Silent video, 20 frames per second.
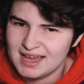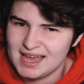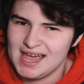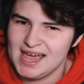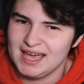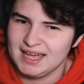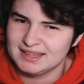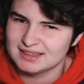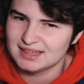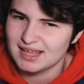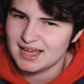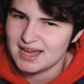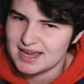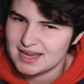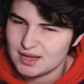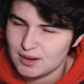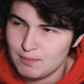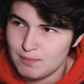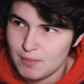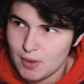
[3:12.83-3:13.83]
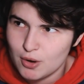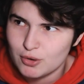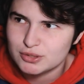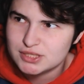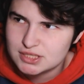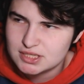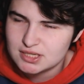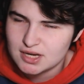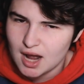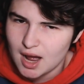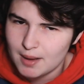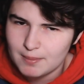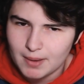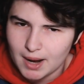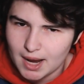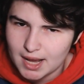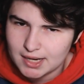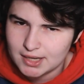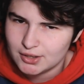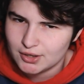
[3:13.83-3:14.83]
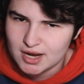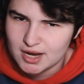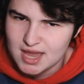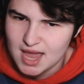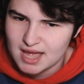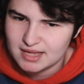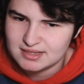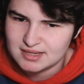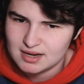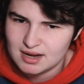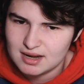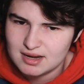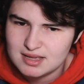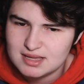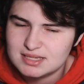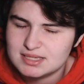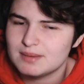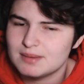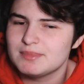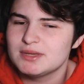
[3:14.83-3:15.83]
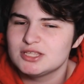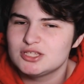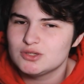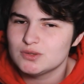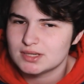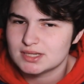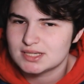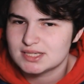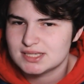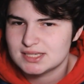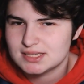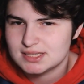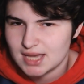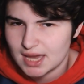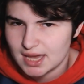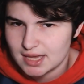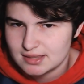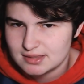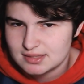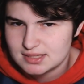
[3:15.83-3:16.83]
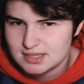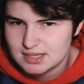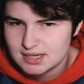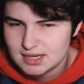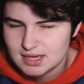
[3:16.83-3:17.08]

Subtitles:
and like most non-binary identities. I mean, to an extent,